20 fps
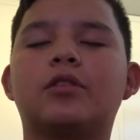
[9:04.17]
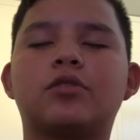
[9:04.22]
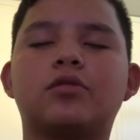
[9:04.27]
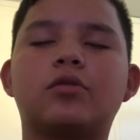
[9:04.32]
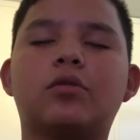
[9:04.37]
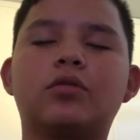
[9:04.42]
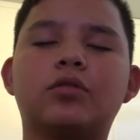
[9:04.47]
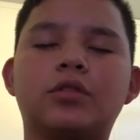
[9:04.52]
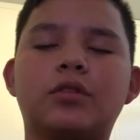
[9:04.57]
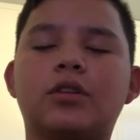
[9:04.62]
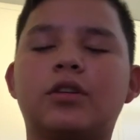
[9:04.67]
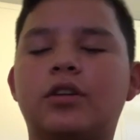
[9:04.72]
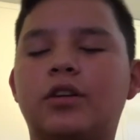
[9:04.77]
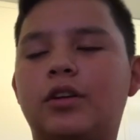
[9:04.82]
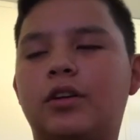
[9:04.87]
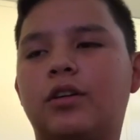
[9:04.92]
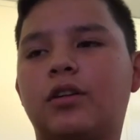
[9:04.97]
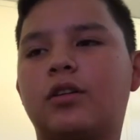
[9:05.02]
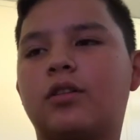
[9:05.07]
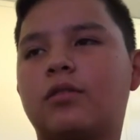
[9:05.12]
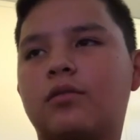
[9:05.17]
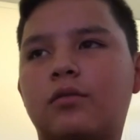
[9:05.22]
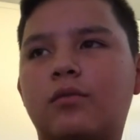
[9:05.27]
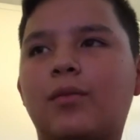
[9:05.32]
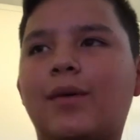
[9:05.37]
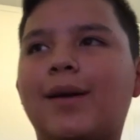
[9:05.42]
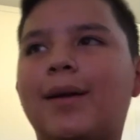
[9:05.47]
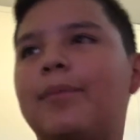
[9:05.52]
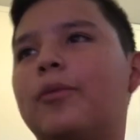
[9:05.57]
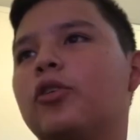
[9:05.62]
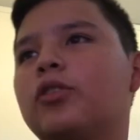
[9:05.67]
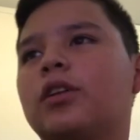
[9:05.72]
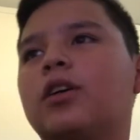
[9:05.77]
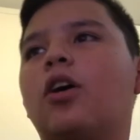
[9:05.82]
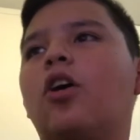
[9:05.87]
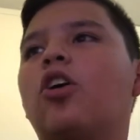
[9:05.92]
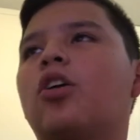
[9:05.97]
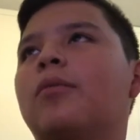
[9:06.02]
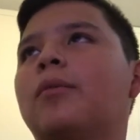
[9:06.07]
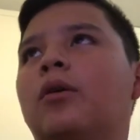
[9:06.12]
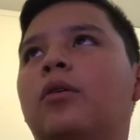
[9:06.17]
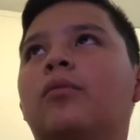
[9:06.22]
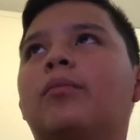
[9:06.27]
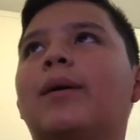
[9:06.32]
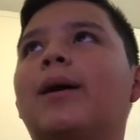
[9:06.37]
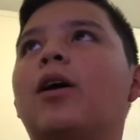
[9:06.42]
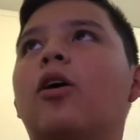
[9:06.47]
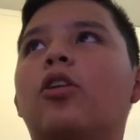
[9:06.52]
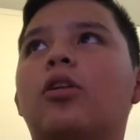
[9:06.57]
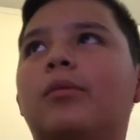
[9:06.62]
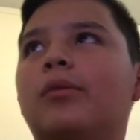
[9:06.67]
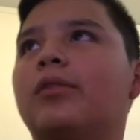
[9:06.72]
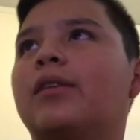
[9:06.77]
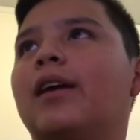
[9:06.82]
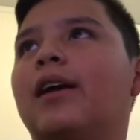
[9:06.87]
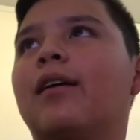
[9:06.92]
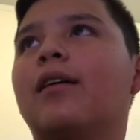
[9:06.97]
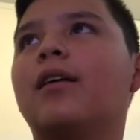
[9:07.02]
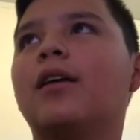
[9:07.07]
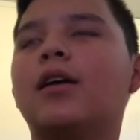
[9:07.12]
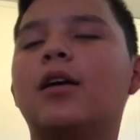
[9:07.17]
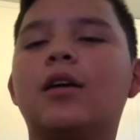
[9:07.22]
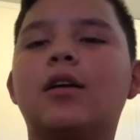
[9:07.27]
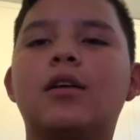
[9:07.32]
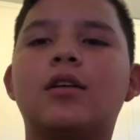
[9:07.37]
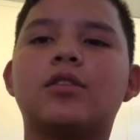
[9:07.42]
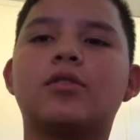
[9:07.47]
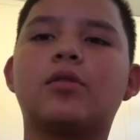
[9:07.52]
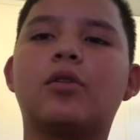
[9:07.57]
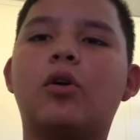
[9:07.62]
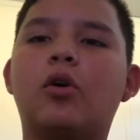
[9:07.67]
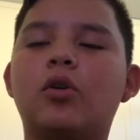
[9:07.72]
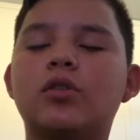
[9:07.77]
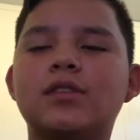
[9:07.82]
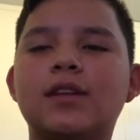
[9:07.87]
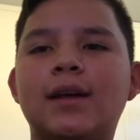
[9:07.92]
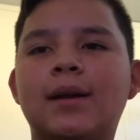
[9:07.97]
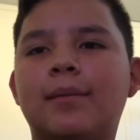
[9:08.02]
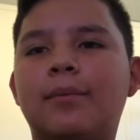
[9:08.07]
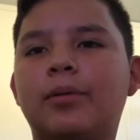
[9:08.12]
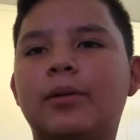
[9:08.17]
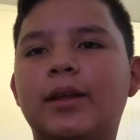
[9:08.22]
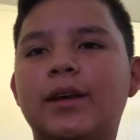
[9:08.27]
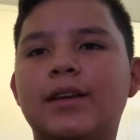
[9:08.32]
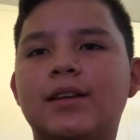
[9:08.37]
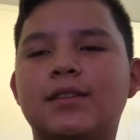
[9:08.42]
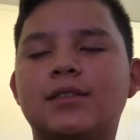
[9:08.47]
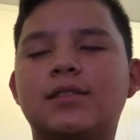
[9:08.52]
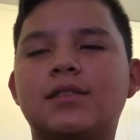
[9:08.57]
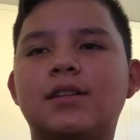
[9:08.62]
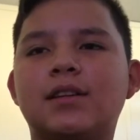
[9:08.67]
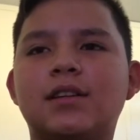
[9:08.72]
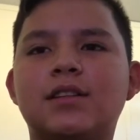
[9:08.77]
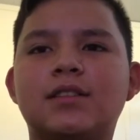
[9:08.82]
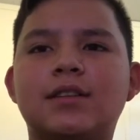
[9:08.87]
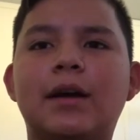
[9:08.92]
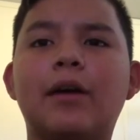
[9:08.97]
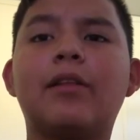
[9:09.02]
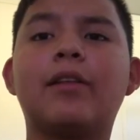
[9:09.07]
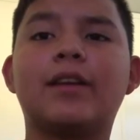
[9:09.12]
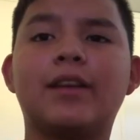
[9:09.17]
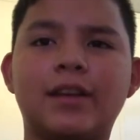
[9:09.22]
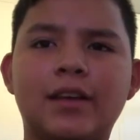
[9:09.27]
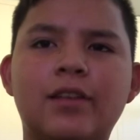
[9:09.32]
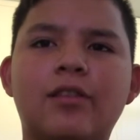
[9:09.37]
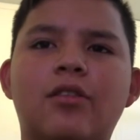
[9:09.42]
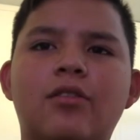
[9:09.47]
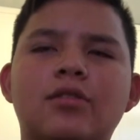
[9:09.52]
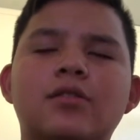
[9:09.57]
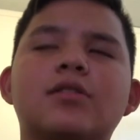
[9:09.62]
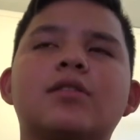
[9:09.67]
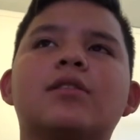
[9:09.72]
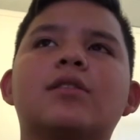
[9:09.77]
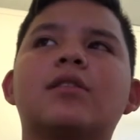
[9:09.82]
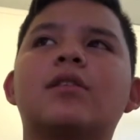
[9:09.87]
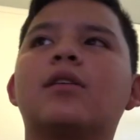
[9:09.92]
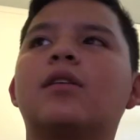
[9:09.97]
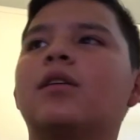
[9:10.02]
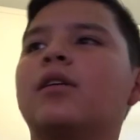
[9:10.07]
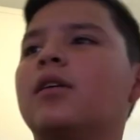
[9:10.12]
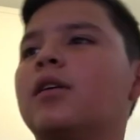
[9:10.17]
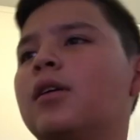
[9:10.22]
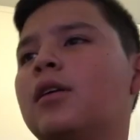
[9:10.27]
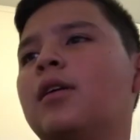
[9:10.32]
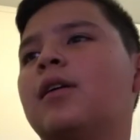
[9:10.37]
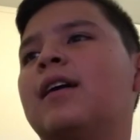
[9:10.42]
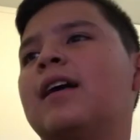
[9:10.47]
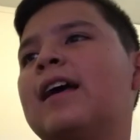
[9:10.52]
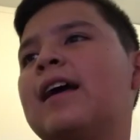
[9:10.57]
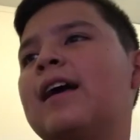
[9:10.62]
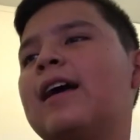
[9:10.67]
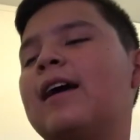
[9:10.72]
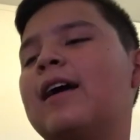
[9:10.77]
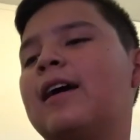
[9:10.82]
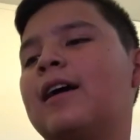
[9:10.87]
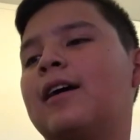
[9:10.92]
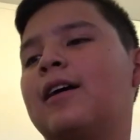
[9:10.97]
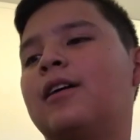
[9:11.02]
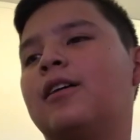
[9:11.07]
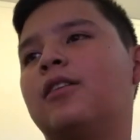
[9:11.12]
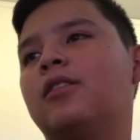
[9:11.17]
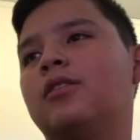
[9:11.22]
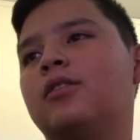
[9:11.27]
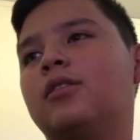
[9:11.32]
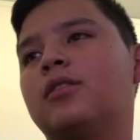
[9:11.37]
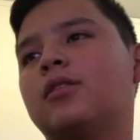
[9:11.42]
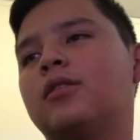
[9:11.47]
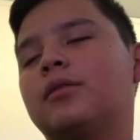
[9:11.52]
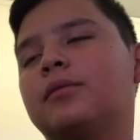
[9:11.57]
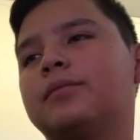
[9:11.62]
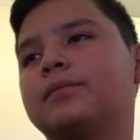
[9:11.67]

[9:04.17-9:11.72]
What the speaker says: your shoulder, or your, I broke the collarbone, my collarbone, yeah. So it holds that in place until it heals. And